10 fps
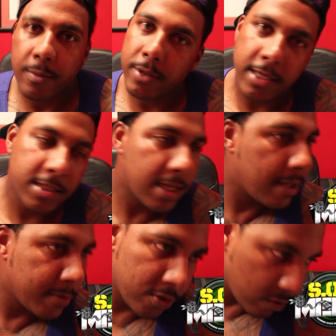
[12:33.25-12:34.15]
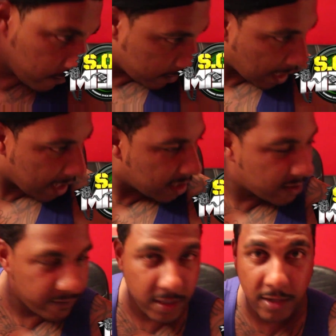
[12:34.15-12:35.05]
Playtime is over. Like,
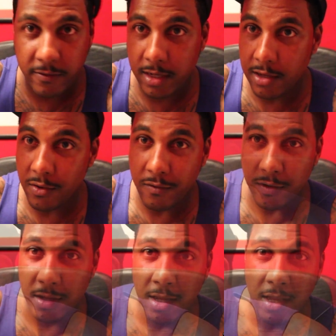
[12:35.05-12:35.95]
it's really, really over.